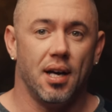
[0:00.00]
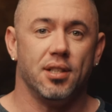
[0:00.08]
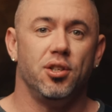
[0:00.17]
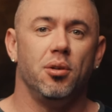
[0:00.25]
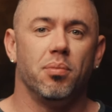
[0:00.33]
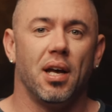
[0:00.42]

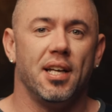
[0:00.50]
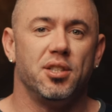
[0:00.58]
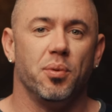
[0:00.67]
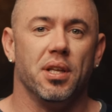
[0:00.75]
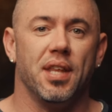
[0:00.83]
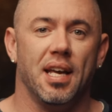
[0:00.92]
tube
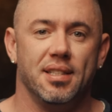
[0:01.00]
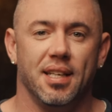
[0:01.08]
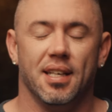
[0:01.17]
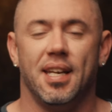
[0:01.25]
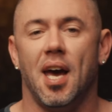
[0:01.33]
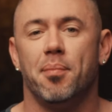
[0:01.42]
lights with
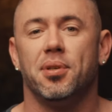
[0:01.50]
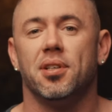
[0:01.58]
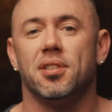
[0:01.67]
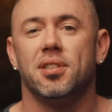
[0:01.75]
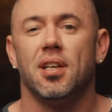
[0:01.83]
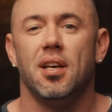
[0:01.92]
AC
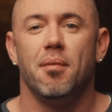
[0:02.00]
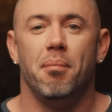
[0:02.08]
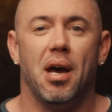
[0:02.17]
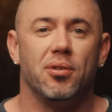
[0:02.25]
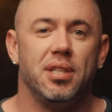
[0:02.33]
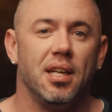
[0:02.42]
adapters,
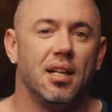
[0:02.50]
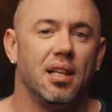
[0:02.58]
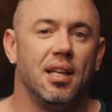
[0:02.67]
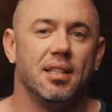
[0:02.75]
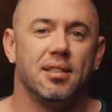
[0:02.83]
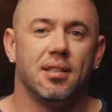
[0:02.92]
mounting
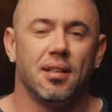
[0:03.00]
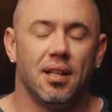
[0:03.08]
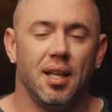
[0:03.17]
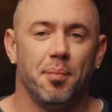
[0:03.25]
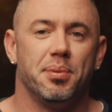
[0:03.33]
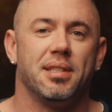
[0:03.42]

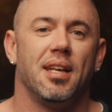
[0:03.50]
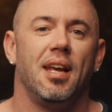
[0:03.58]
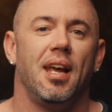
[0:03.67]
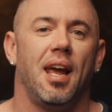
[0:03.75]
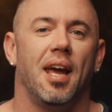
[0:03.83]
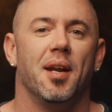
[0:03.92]
clips,
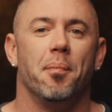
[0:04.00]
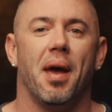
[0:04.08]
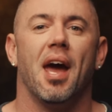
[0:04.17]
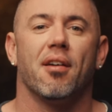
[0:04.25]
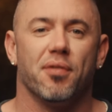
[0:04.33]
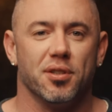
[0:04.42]
and a
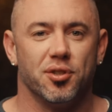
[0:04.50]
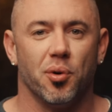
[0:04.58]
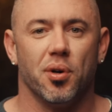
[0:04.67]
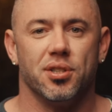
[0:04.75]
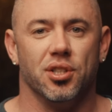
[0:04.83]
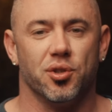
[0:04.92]
bag for
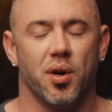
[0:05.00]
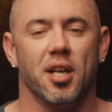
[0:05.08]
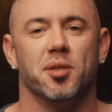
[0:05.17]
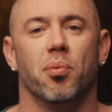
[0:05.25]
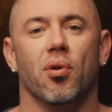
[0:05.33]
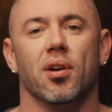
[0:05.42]
storage and
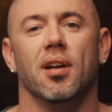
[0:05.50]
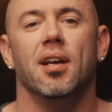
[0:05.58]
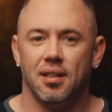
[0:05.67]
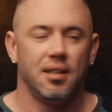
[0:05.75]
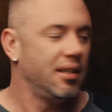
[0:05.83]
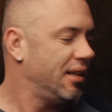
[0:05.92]
transport.
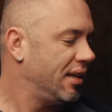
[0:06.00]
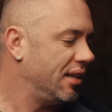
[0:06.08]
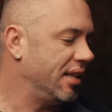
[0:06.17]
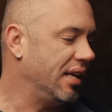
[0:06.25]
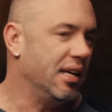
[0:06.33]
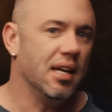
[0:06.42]

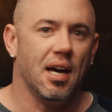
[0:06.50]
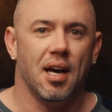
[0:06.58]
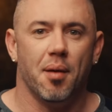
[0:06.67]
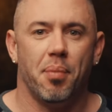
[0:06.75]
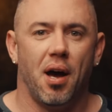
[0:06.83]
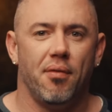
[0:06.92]
The
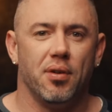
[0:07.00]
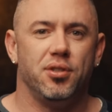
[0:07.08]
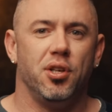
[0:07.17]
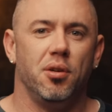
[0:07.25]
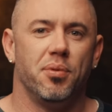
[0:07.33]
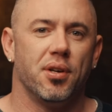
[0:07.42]

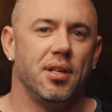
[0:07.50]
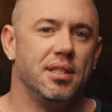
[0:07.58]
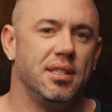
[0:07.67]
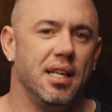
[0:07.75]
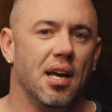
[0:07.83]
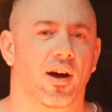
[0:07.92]
Pavotube
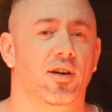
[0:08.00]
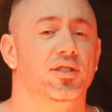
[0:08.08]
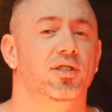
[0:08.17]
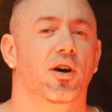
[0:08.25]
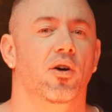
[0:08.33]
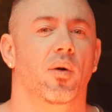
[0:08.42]
30C
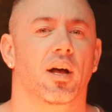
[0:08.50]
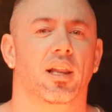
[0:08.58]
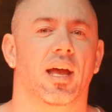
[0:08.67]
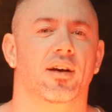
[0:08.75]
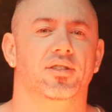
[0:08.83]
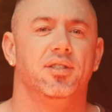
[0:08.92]
also
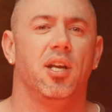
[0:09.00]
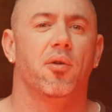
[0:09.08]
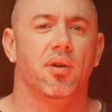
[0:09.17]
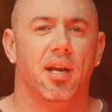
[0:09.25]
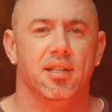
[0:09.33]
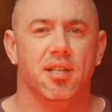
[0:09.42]
allows
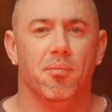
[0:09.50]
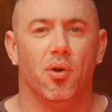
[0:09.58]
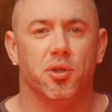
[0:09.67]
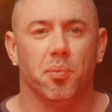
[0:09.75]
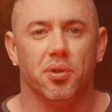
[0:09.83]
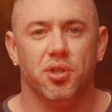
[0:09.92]
synchronizing
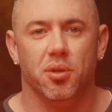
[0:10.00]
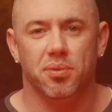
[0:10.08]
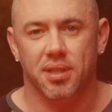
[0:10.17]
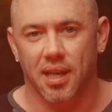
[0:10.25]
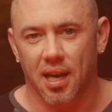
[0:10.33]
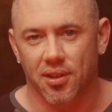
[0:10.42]
multiple tubes
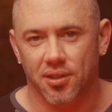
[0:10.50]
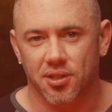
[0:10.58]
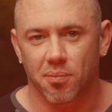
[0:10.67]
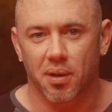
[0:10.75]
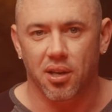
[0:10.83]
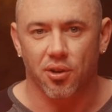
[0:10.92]
together
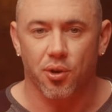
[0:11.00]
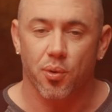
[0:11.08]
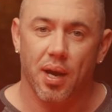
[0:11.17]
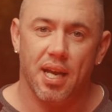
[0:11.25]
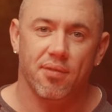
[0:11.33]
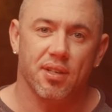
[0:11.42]
to meet your
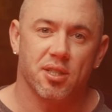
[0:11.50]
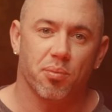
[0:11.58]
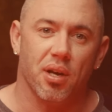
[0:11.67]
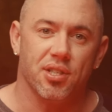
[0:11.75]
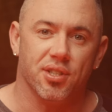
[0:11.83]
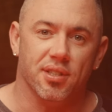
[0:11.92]
creative
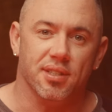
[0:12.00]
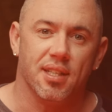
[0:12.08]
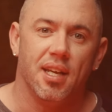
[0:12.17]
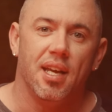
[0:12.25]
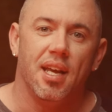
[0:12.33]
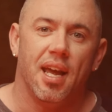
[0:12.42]

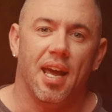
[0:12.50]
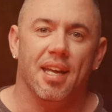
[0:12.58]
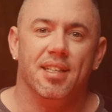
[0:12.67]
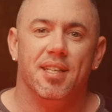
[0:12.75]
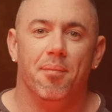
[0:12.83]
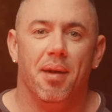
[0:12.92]
expressions
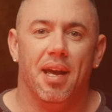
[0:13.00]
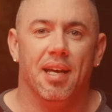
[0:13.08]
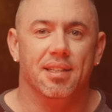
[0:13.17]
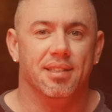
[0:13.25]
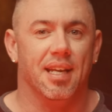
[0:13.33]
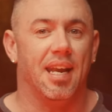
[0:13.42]
and
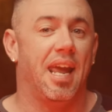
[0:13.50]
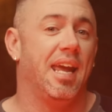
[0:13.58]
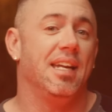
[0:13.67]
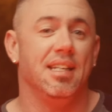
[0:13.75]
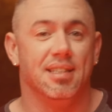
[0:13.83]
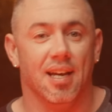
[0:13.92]
demands at
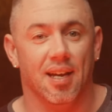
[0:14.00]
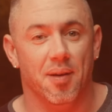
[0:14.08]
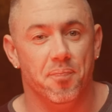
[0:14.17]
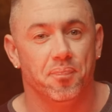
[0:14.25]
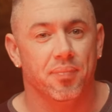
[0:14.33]
any time.